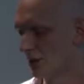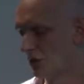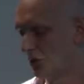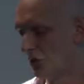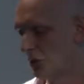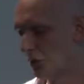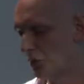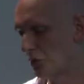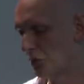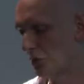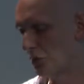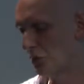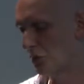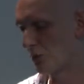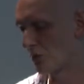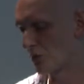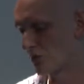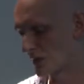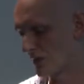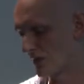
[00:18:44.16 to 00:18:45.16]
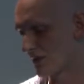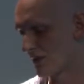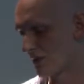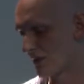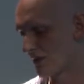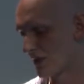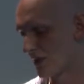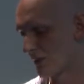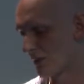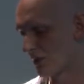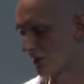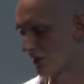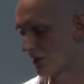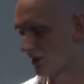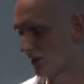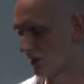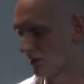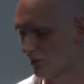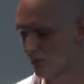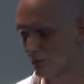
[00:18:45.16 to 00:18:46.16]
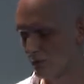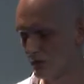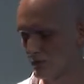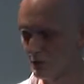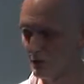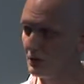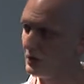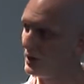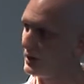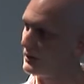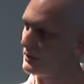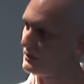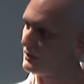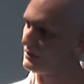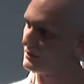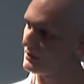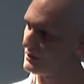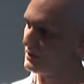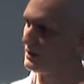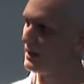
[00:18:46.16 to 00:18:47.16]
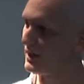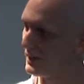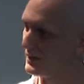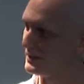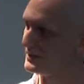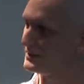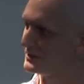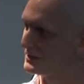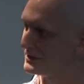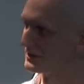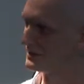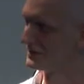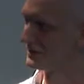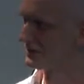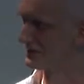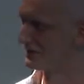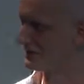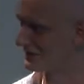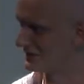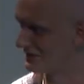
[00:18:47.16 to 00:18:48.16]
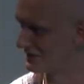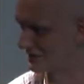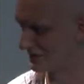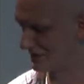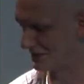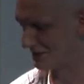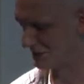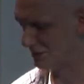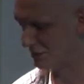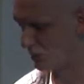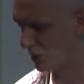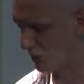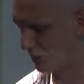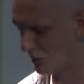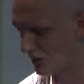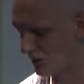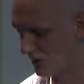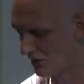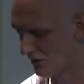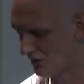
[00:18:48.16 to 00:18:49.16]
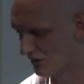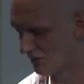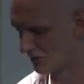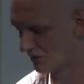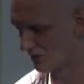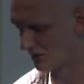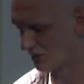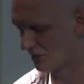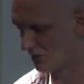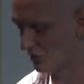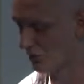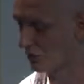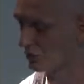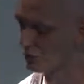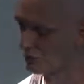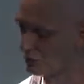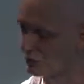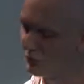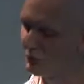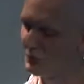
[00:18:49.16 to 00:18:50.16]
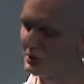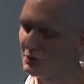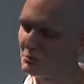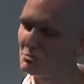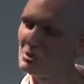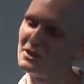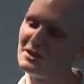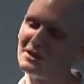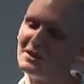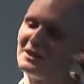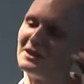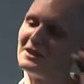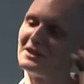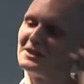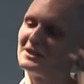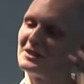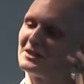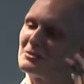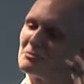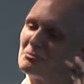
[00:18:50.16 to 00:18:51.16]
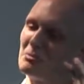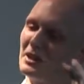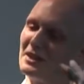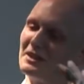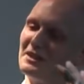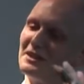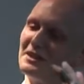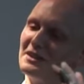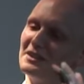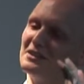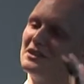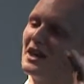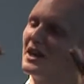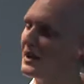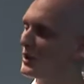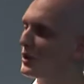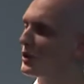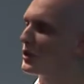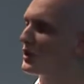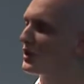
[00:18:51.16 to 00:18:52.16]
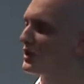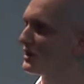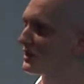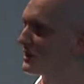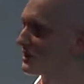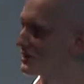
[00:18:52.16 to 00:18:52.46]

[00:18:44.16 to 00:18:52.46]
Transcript: to process the exception handler, you will see that nice blue window, or not blue window, but the but the dialog